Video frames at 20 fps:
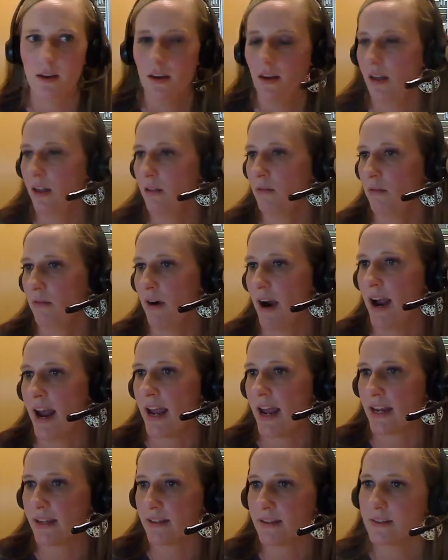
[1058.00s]
All
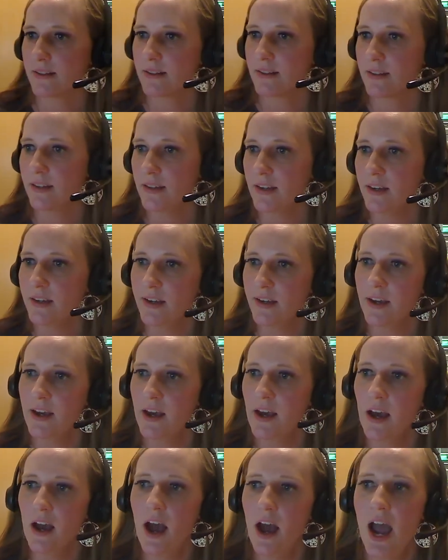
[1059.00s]
right.
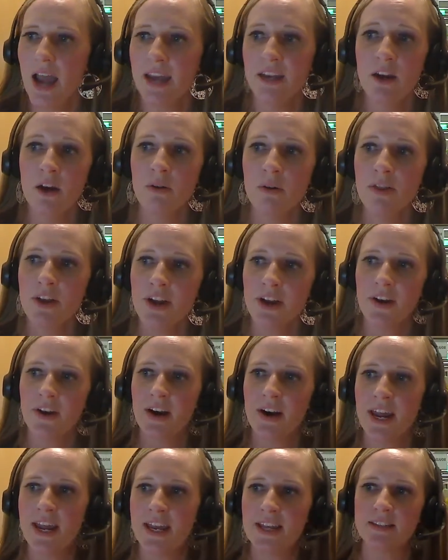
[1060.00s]
I know
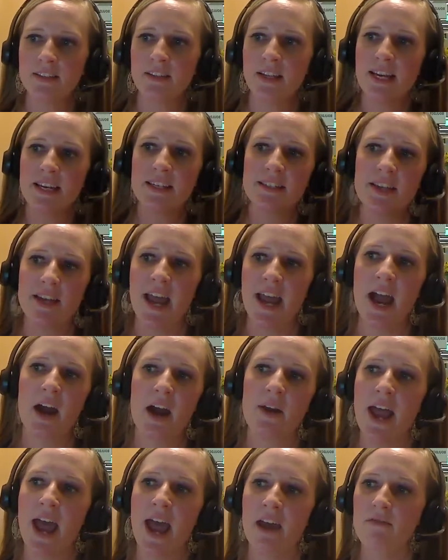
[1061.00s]
there is links on how
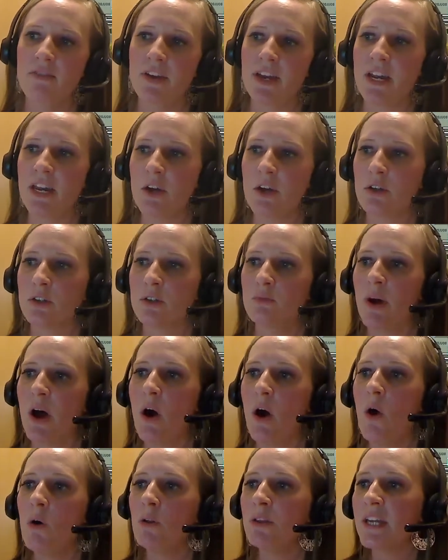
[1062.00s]
to add videos,
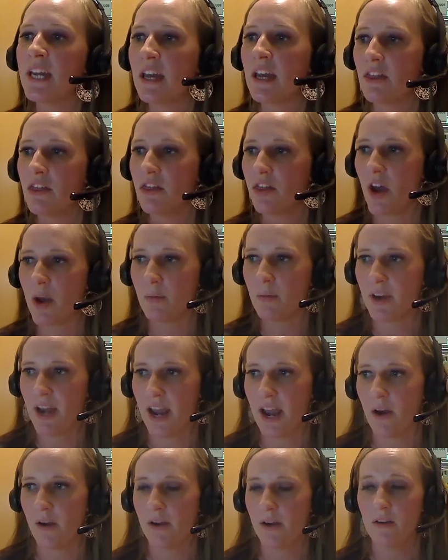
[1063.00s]
but only a
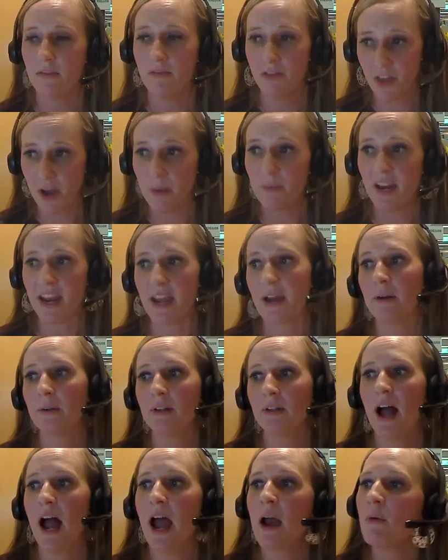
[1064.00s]
thumbnail.
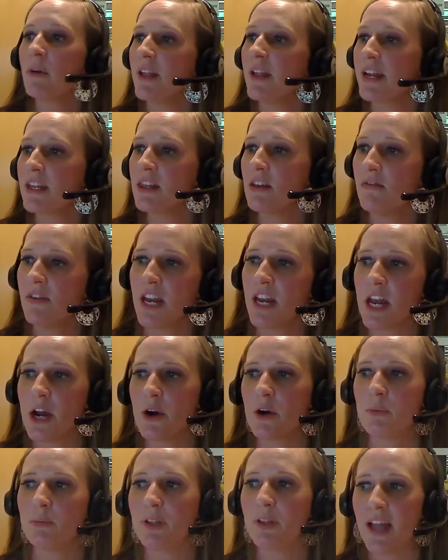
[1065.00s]
I would like the
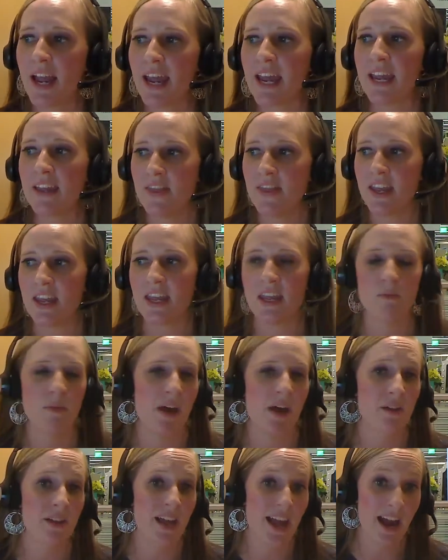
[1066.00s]
video to play in the
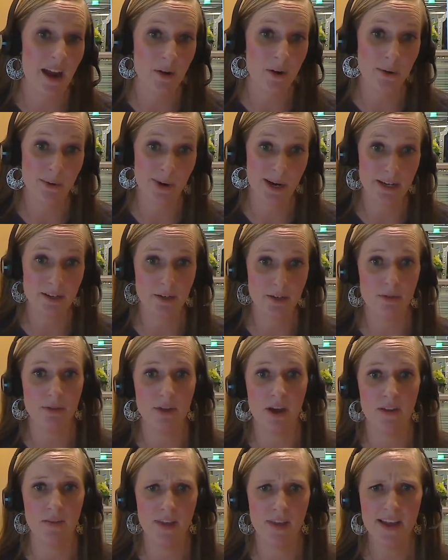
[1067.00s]
email. How do I do
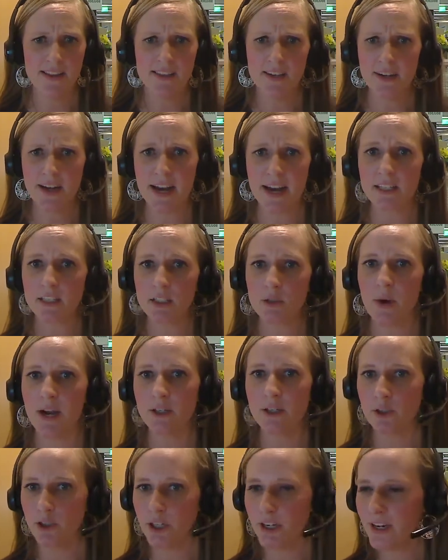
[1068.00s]
that? That's our next
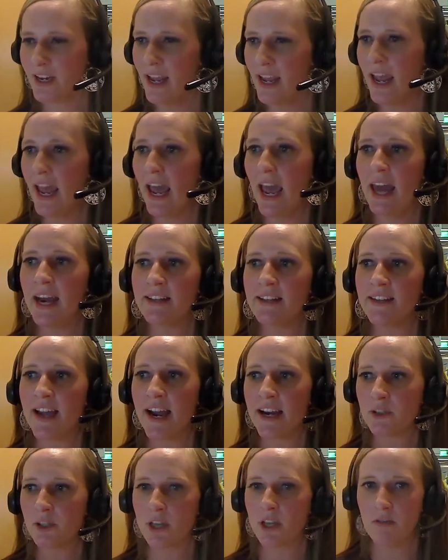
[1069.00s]
question, and it's
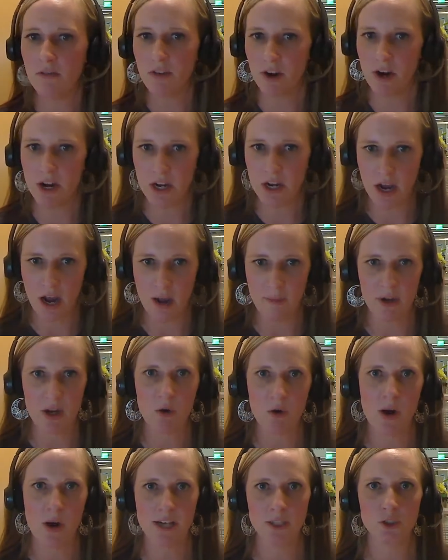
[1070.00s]
actually a very common
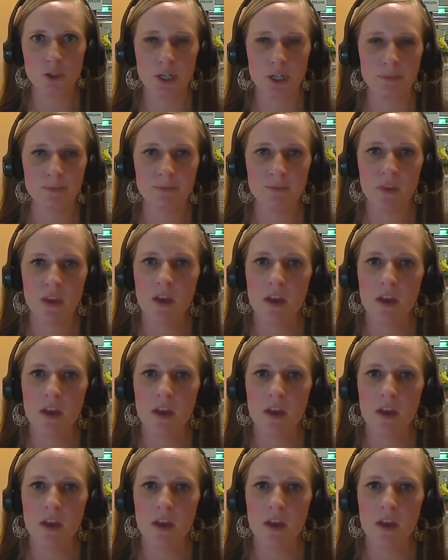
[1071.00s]
question.